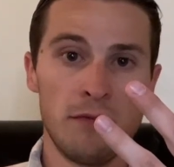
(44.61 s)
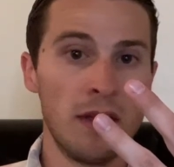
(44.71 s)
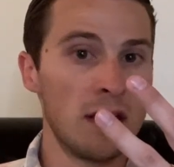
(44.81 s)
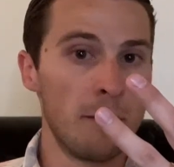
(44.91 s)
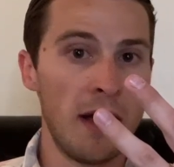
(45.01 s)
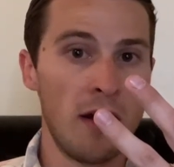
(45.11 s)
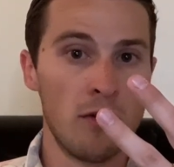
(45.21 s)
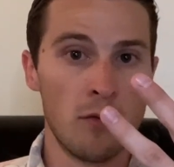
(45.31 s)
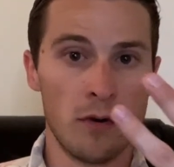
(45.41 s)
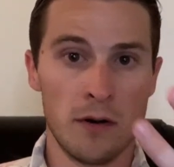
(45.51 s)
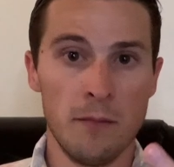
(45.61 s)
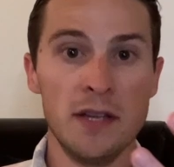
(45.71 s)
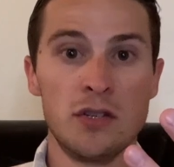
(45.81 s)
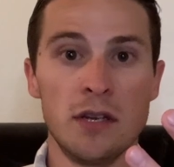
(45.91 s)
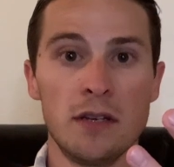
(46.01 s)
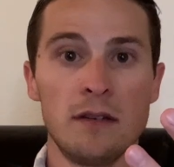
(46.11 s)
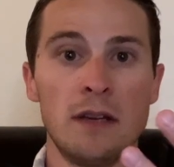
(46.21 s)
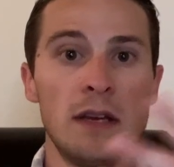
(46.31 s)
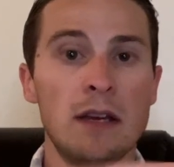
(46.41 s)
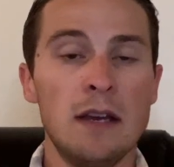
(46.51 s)
think about or mention.
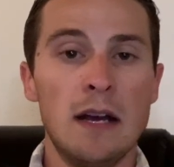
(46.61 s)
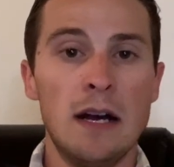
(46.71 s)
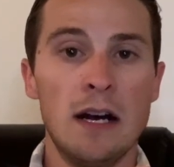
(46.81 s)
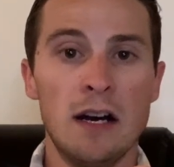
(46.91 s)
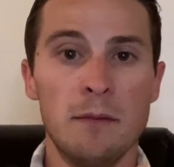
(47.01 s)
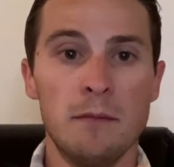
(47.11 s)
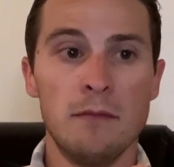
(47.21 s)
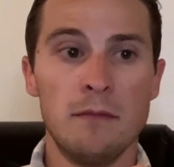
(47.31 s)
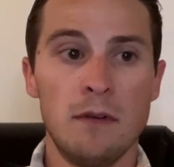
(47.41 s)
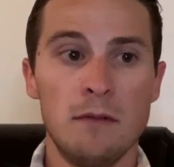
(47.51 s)
Um,